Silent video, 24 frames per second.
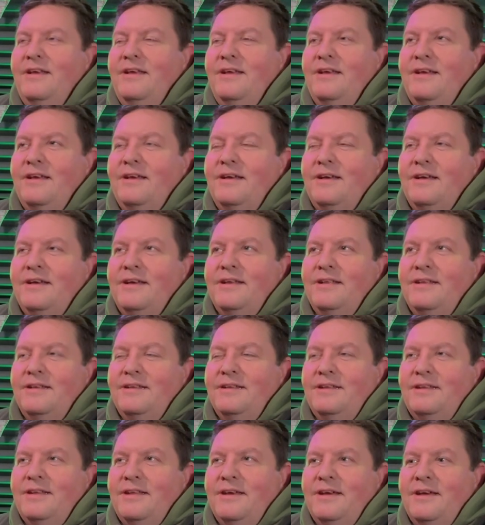
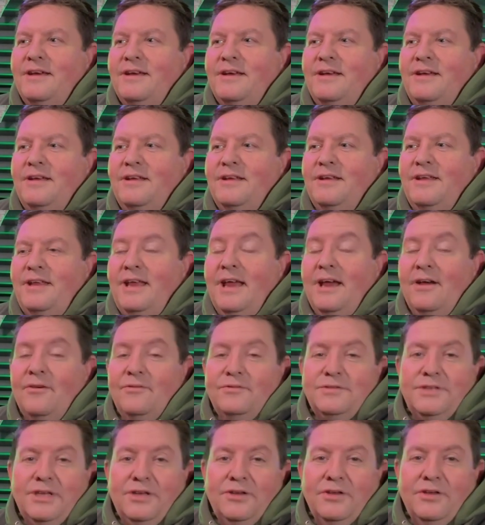And yeah,
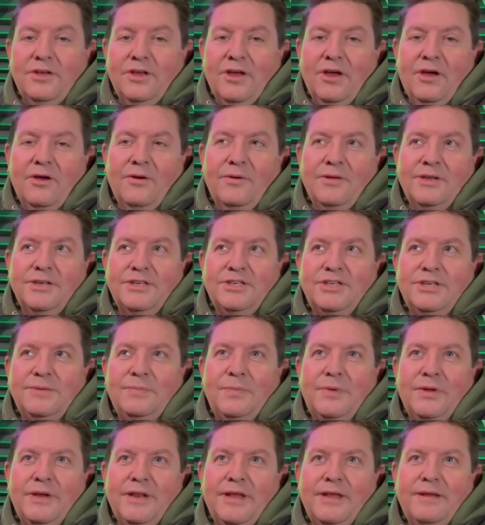obviously couldn't go, and she
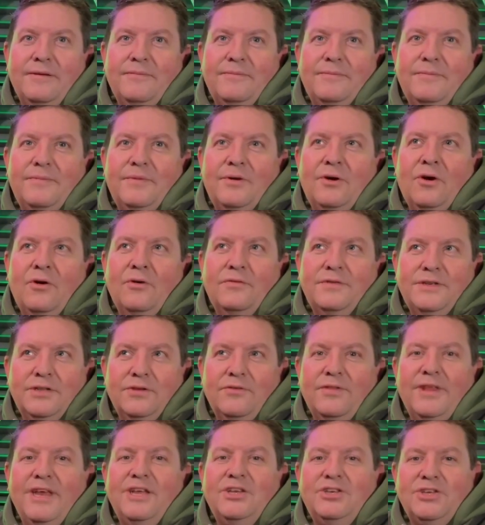put it off till
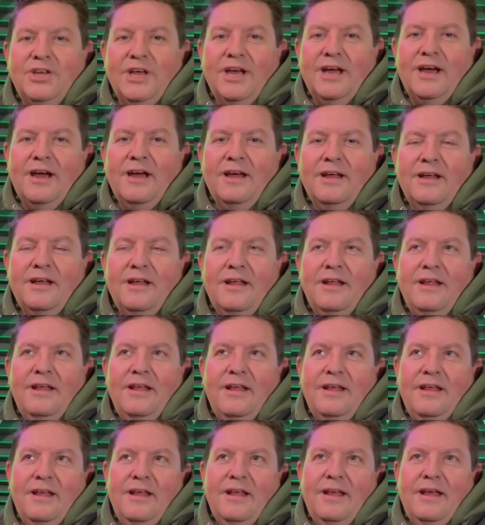this year.
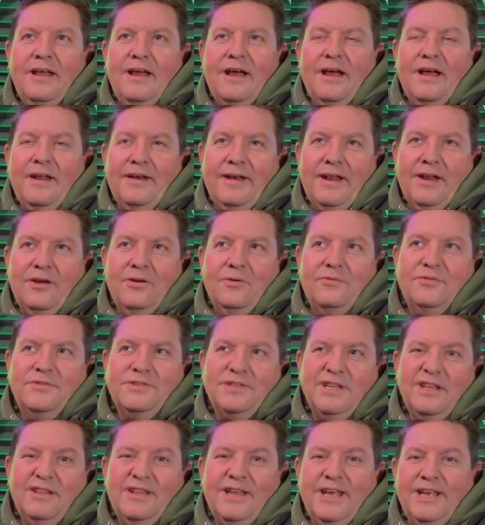And then
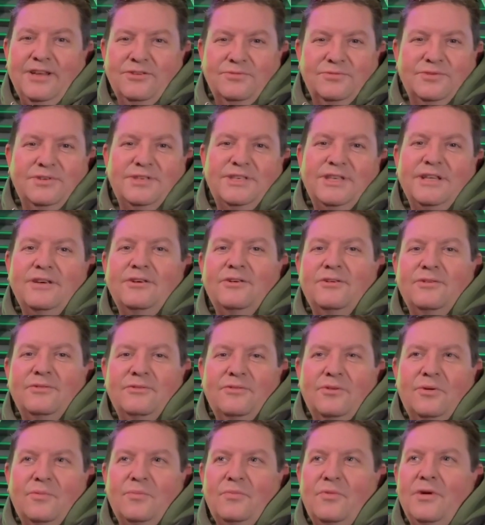obviously things were still
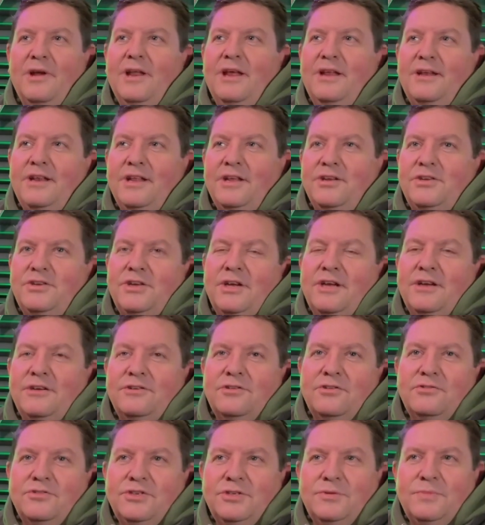not brilliant this year,
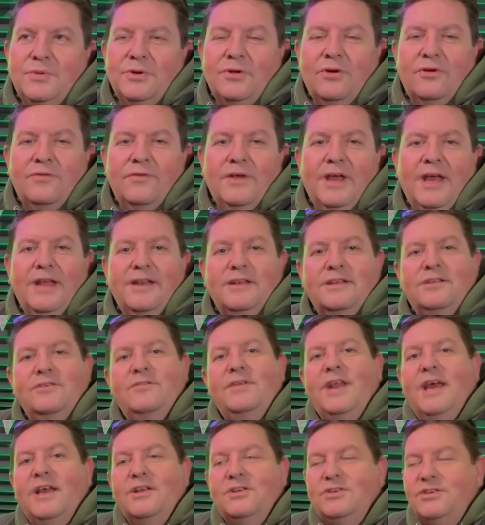so she's put it off again until
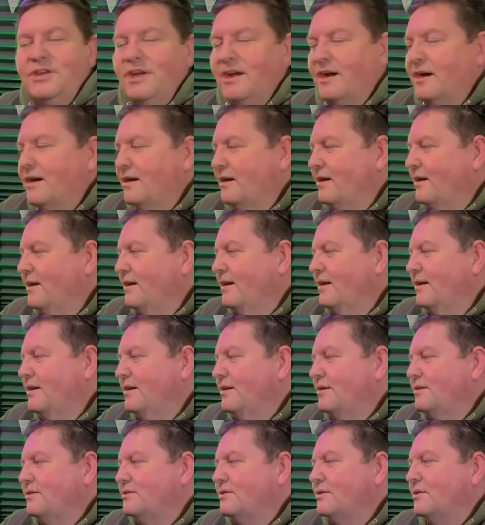next year.
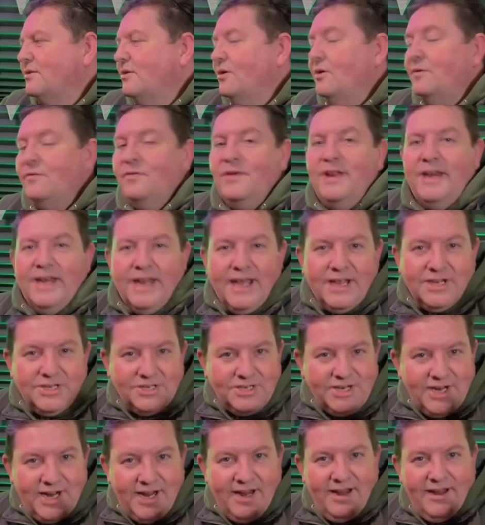So hopefully next
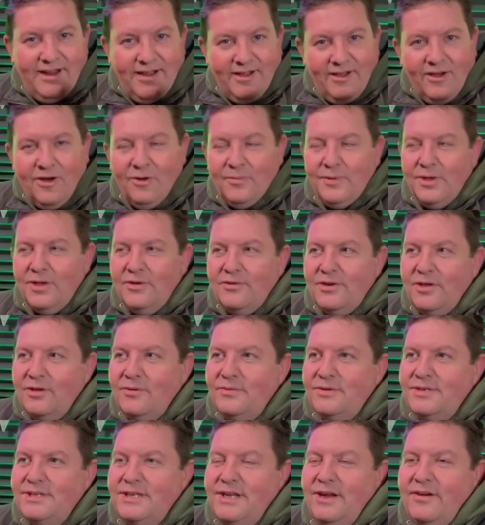year I'll be going to go
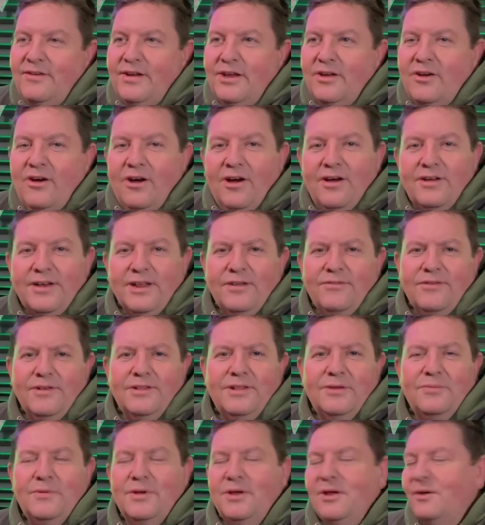and see her in Cardiff. I
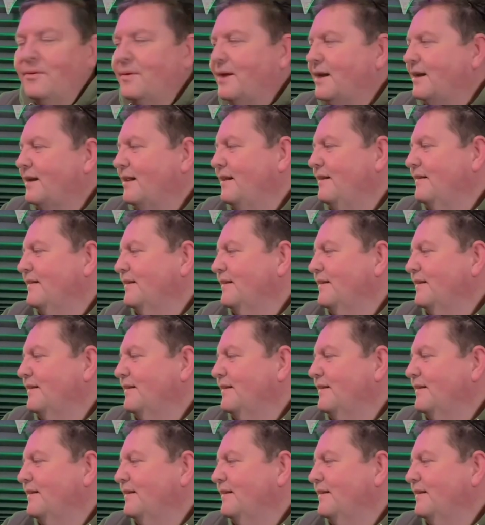think we're going.